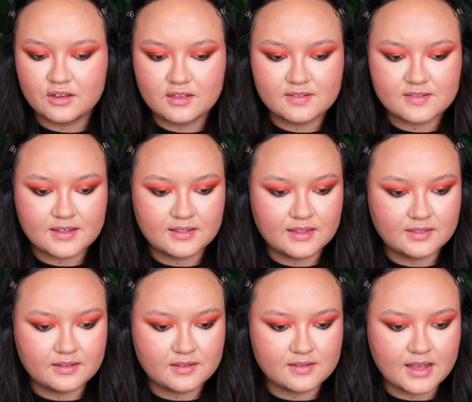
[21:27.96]
you can see that
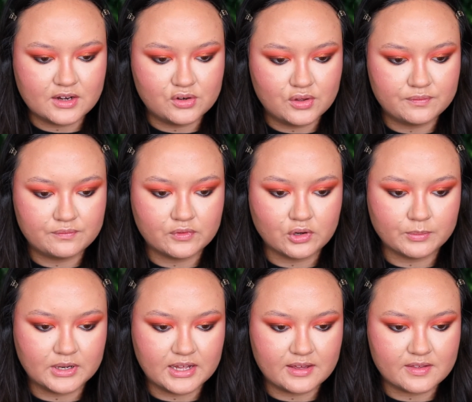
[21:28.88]
this is a new
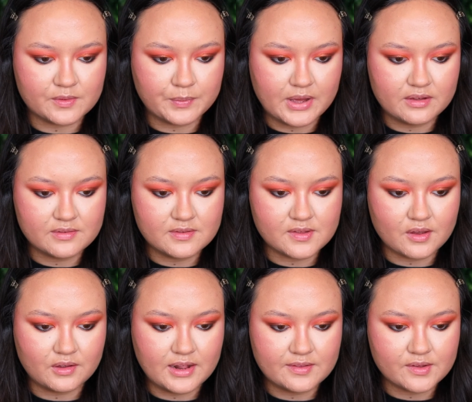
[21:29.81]
formula as well.
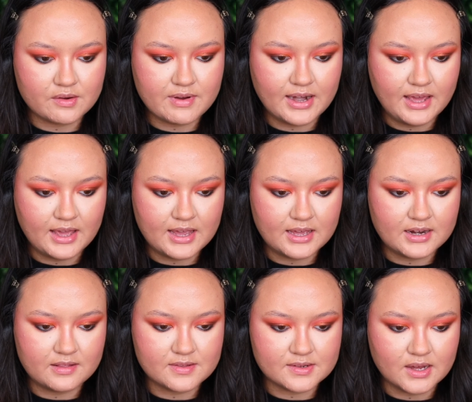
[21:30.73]
So let's go right ahead
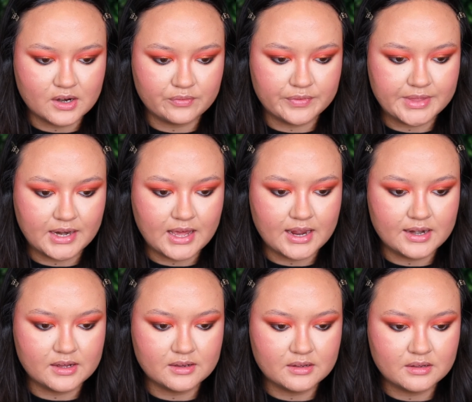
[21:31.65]
and start off with a
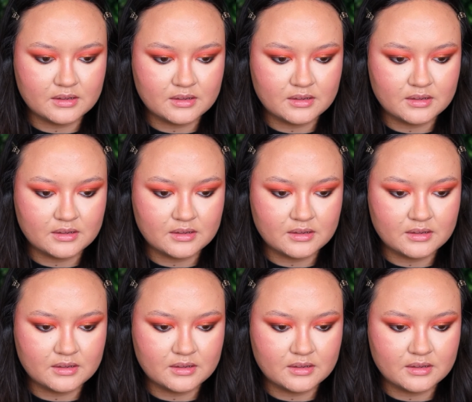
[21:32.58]
liner.